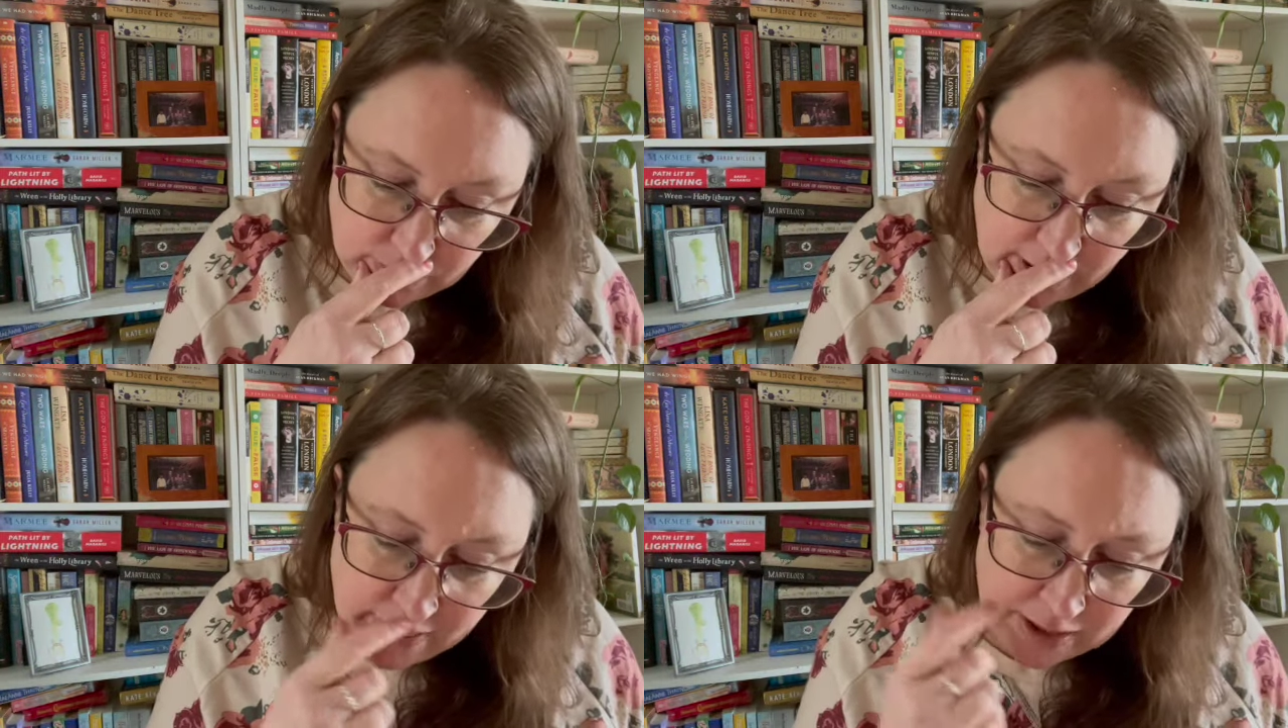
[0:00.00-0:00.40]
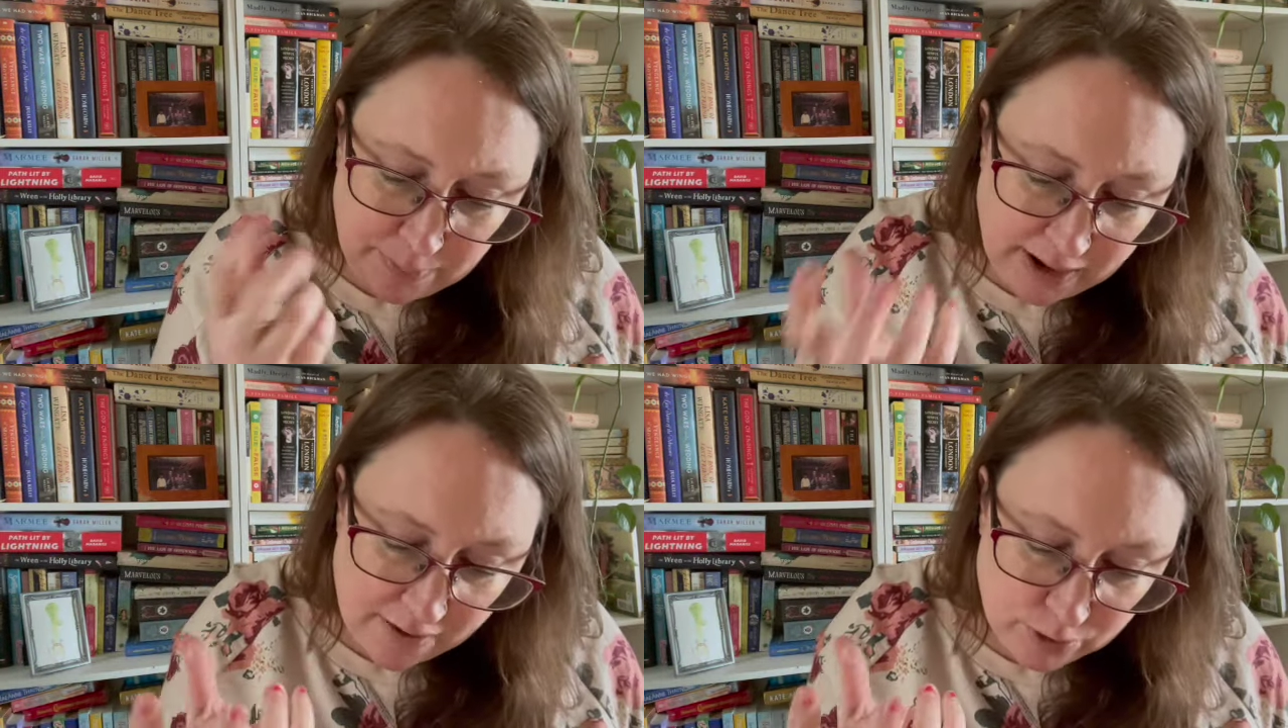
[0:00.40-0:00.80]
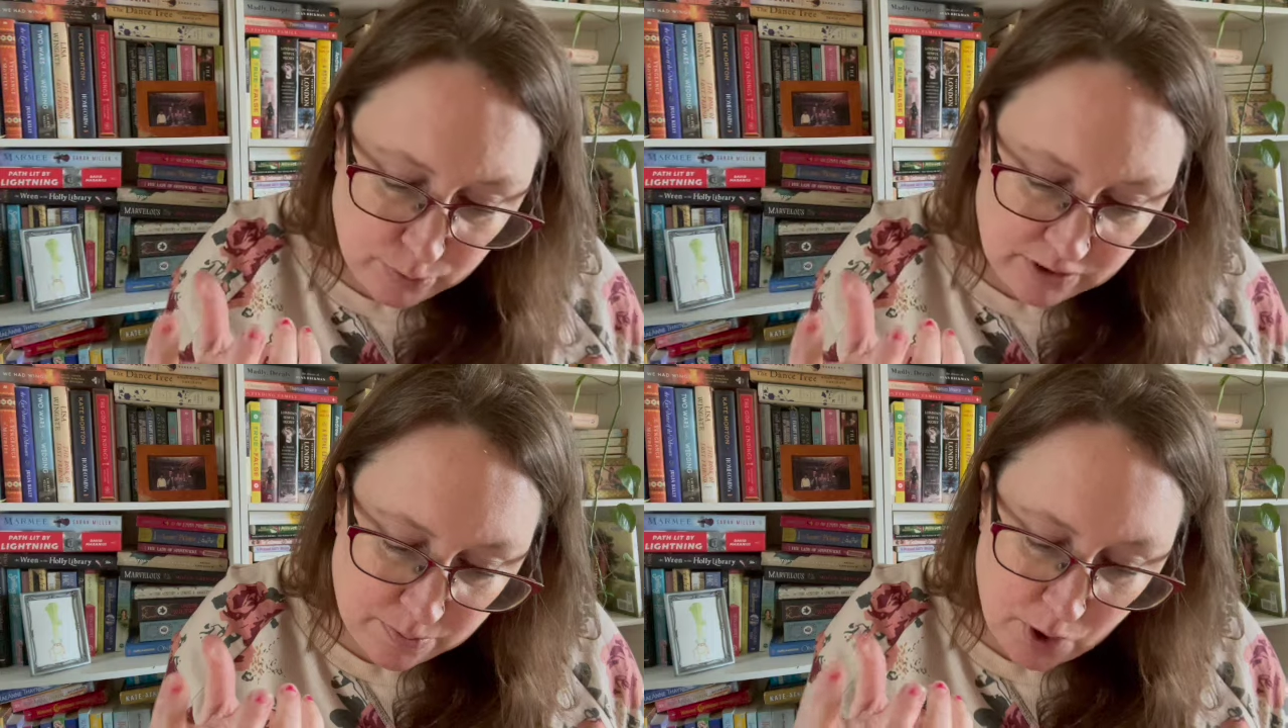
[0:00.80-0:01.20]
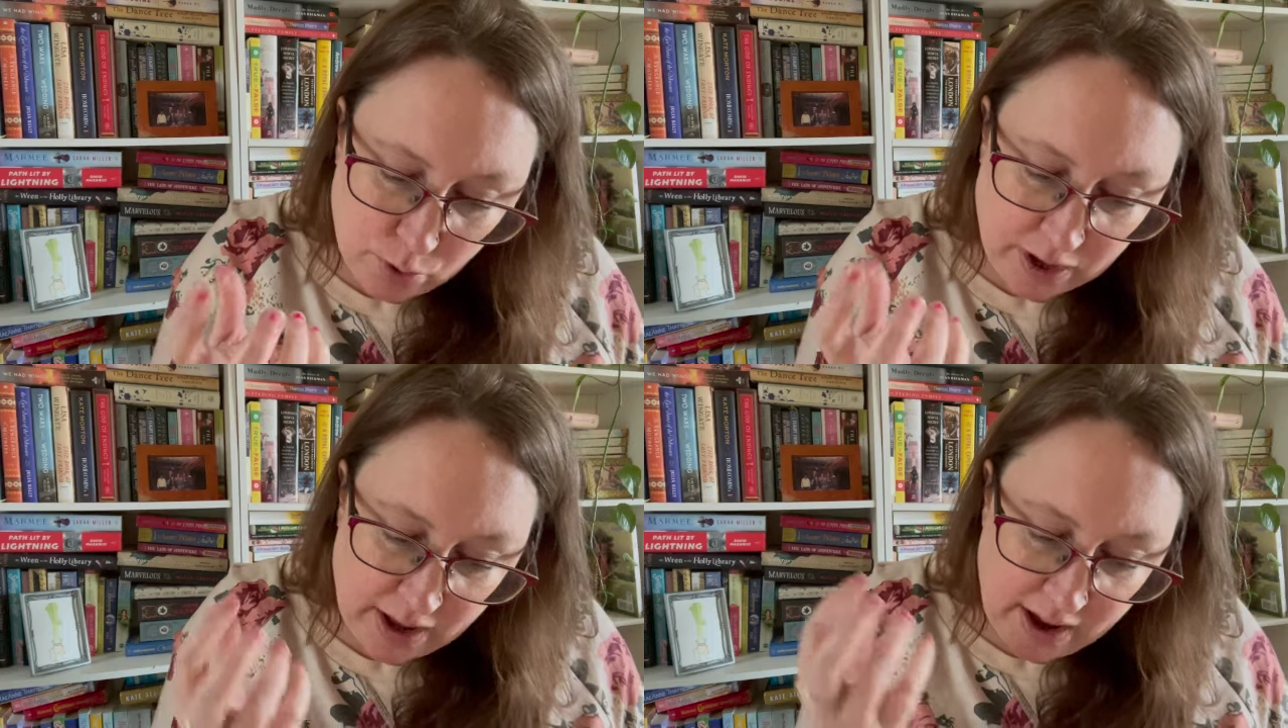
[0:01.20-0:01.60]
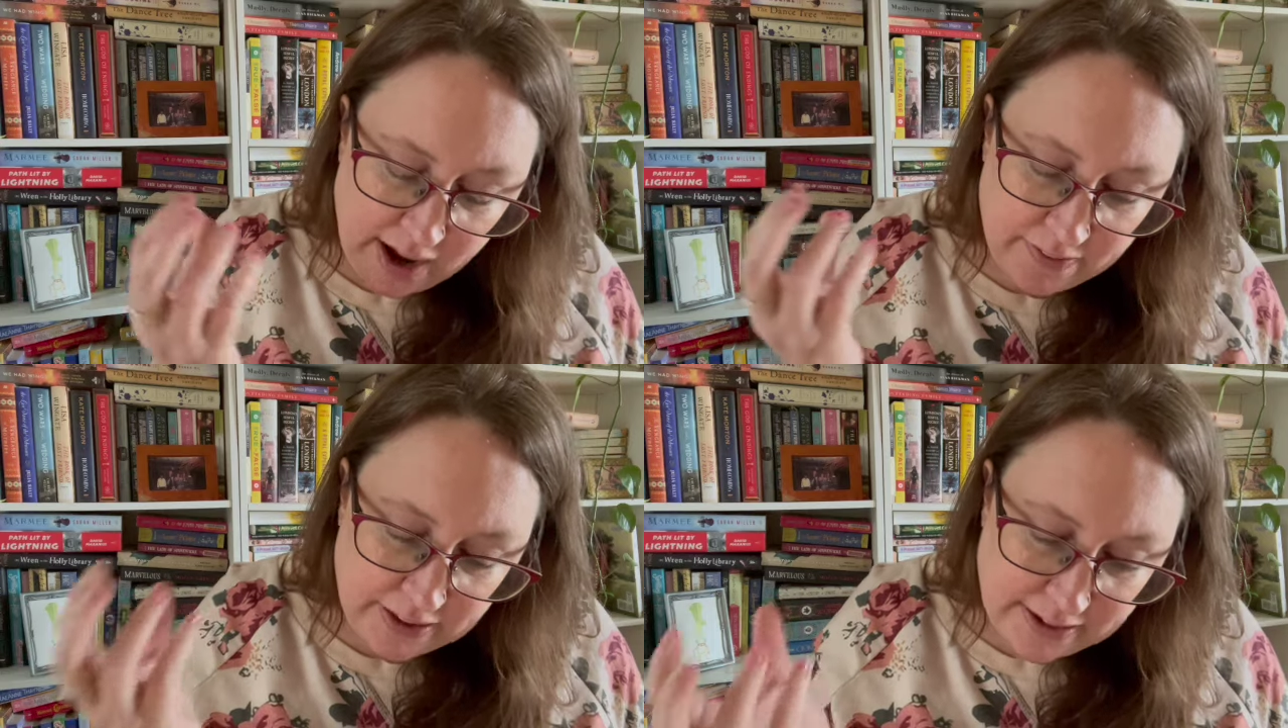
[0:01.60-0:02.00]
And they'd be covered with smoke,
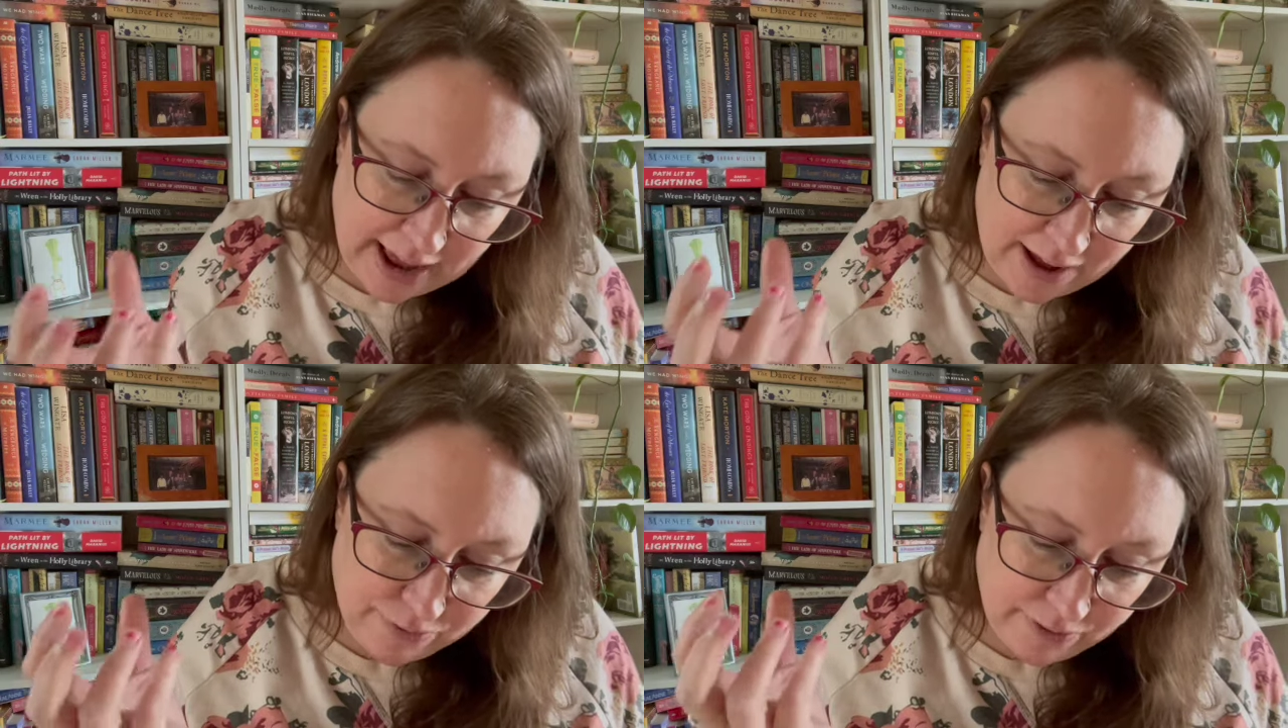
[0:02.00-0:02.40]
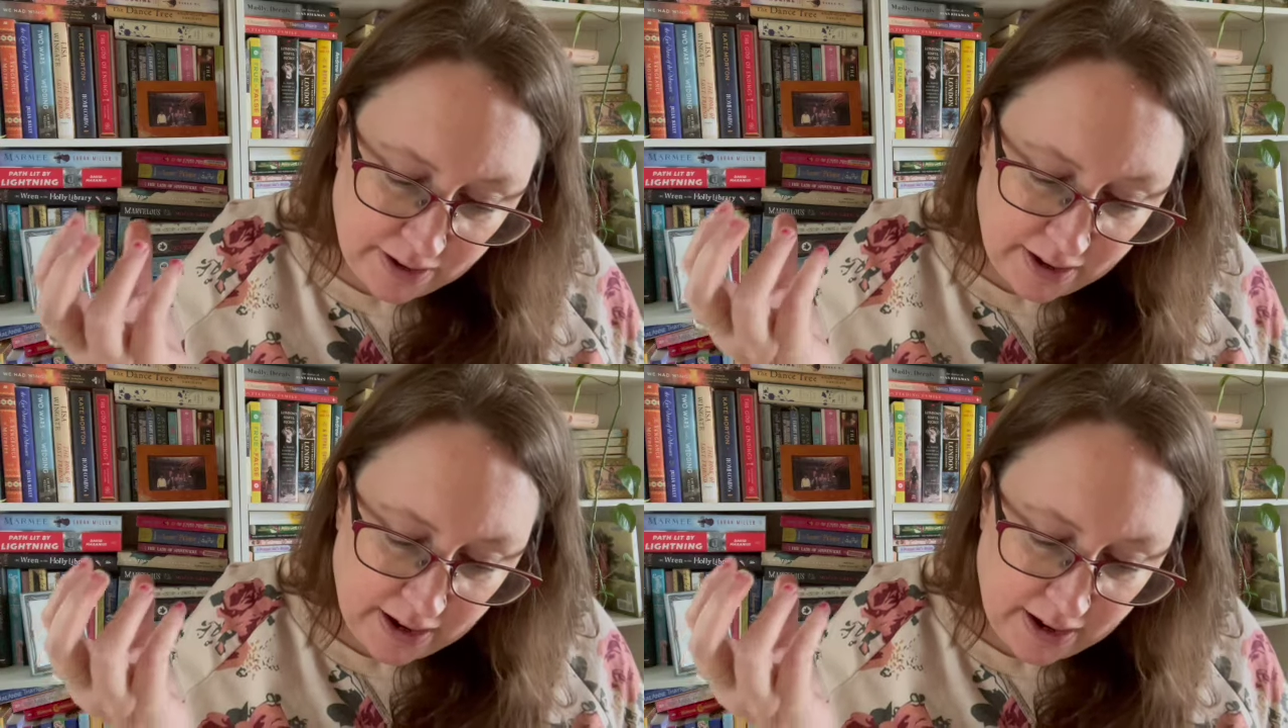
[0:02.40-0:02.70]
and they'd laugh,